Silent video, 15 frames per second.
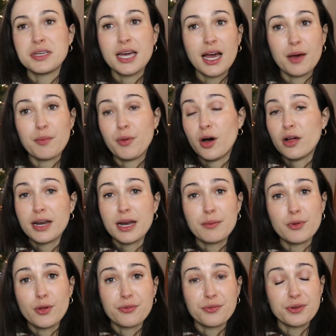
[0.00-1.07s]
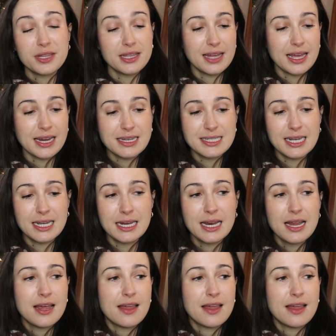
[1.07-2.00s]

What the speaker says: Yeah, Paul and I both really liked it.